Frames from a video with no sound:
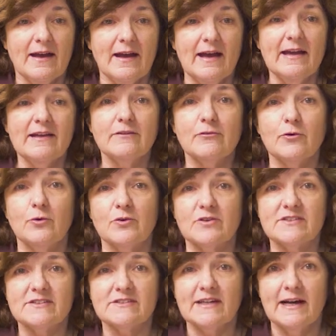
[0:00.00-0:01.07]
And of
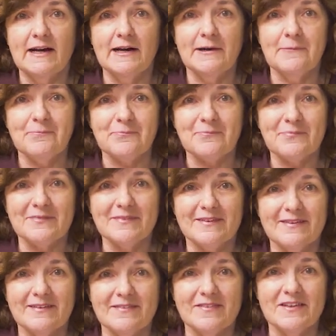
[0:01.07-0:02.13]
course,
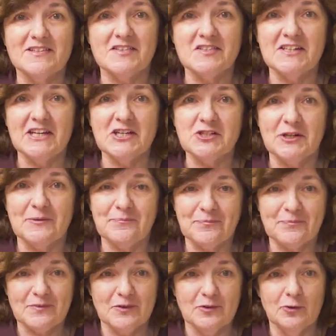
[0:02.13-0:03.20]
there's the teacher
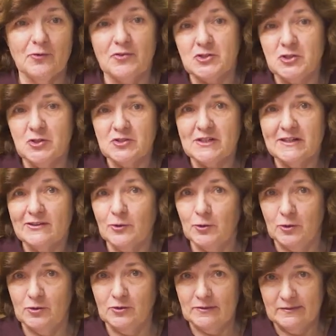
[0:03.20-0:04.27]
or the tutor
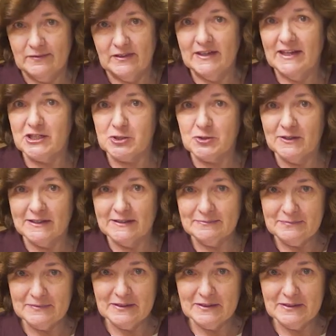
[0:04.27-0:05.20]
or the lecturer